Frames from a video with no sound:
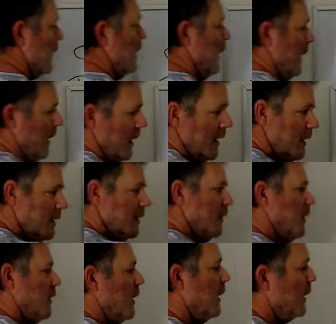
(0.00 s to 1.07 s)
And
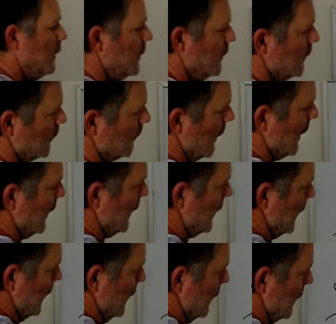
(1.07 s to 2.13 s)
you're on your way
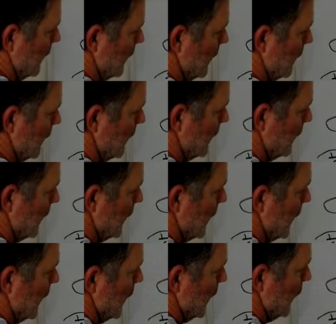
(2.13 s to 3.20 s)
in.
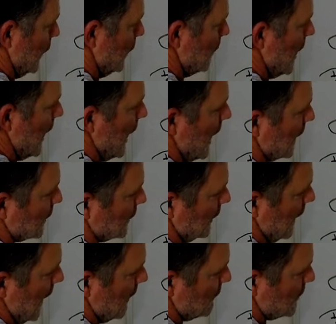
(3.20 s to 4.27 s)
You may actually
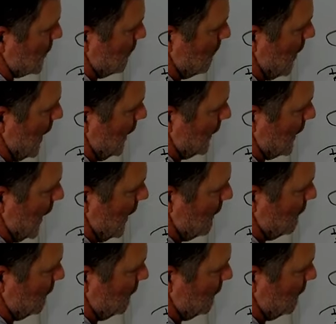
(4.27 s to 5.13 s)
have to make a